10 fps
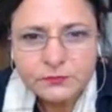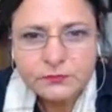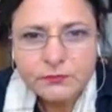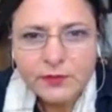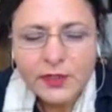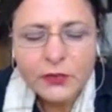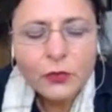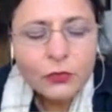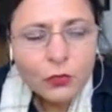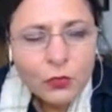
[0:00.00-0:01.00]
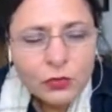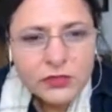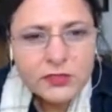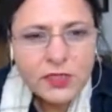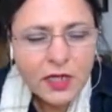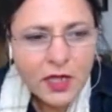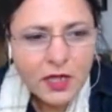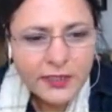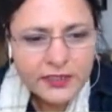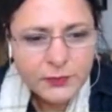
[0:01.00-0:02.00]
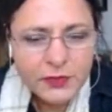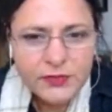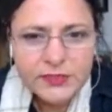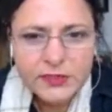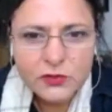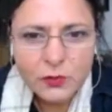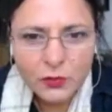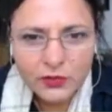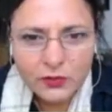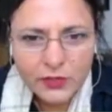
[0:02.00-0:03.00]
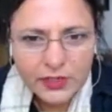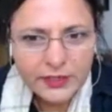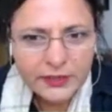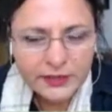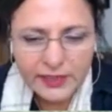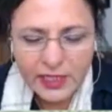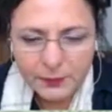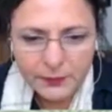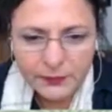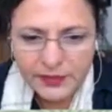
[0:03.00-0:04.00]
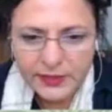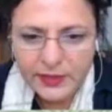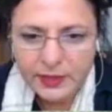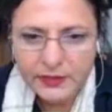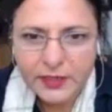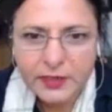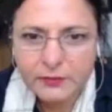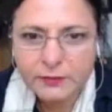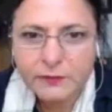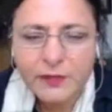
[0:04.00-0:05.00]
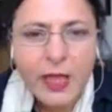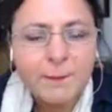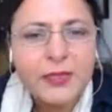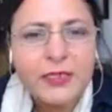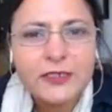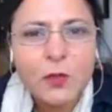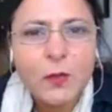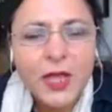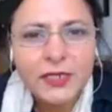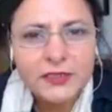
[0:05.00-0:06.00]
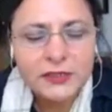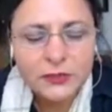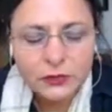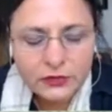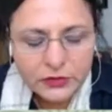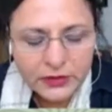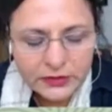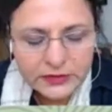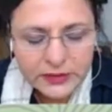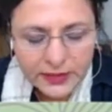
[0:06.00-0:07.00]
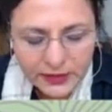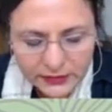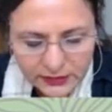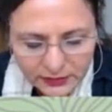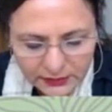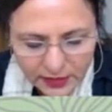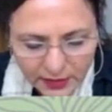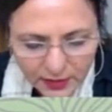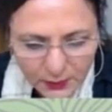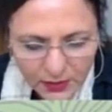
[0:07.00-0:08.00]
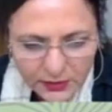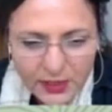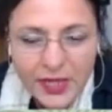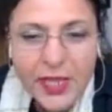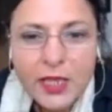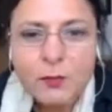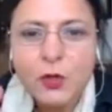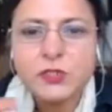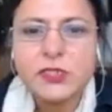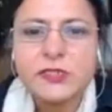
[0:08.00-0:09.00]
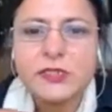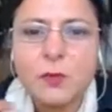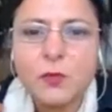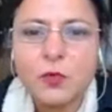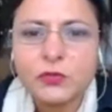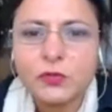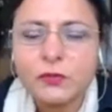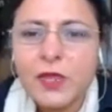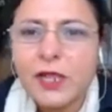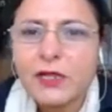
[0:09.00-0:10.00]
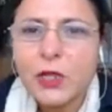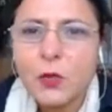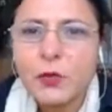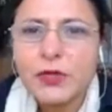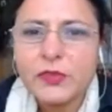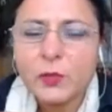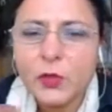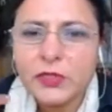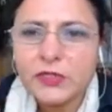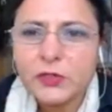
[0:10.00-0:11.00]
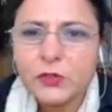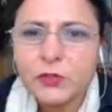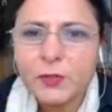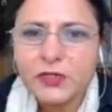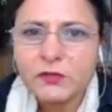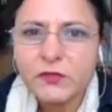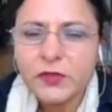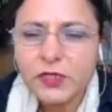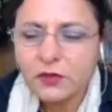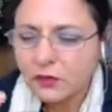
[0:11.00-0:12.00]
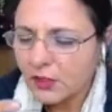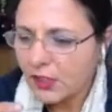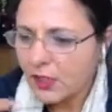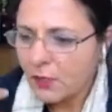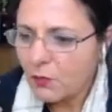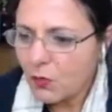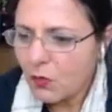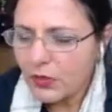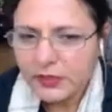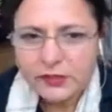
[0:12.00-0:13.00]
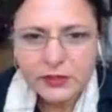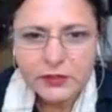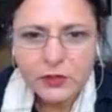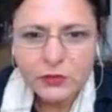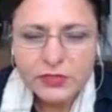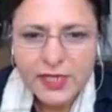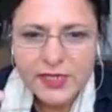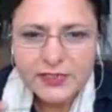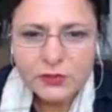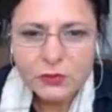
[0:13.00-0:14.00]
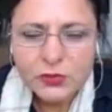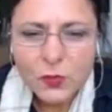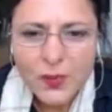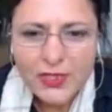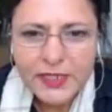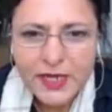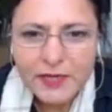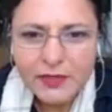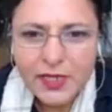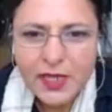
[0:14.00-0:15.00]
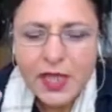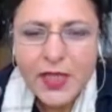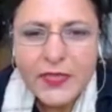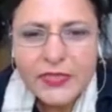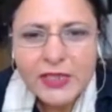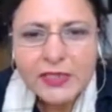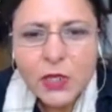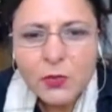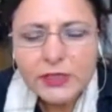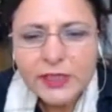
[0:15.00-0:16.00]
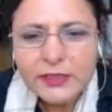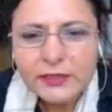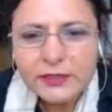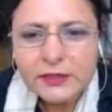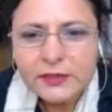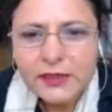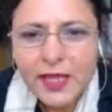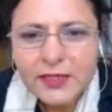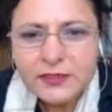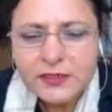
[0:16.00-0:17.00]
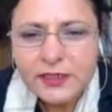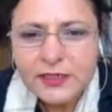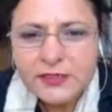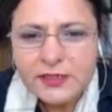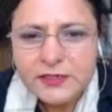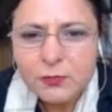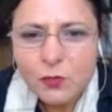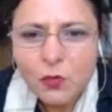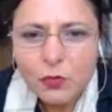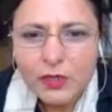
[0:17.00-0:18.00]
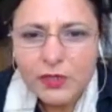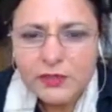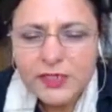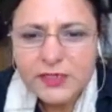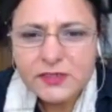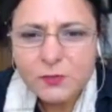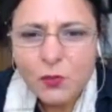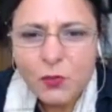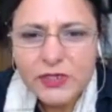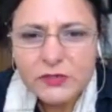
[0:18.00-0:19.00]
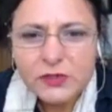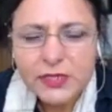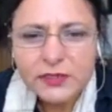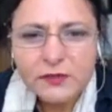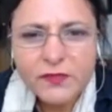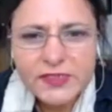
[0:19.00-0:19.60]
Your thoughts are experienced in your body. Okay, they happen in your mind. It's like in the higher part. Emotions are more sort of lower in the body. you might feel more in your chest or your belly area, and then lower than that is more, turns more into like the physical